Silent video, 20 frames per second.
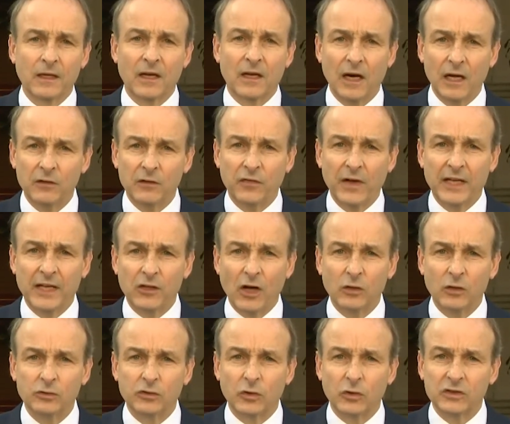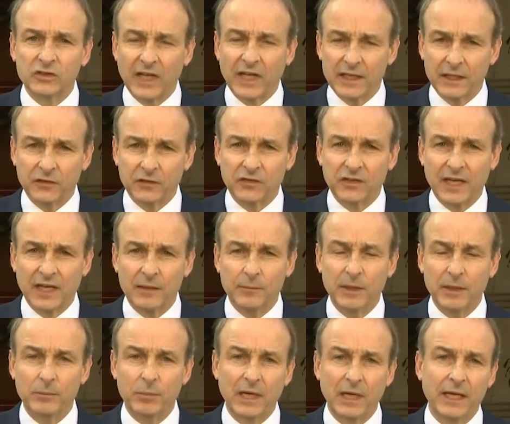Golf and outdoor tennis can
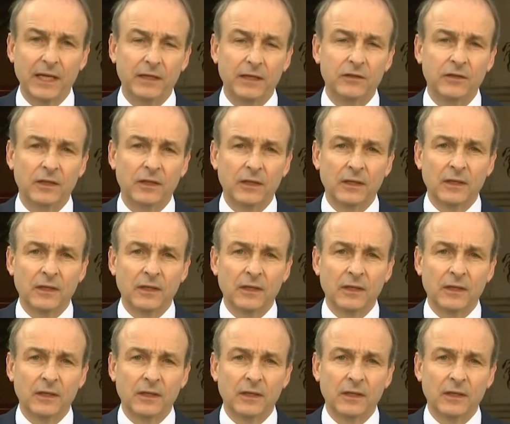be played,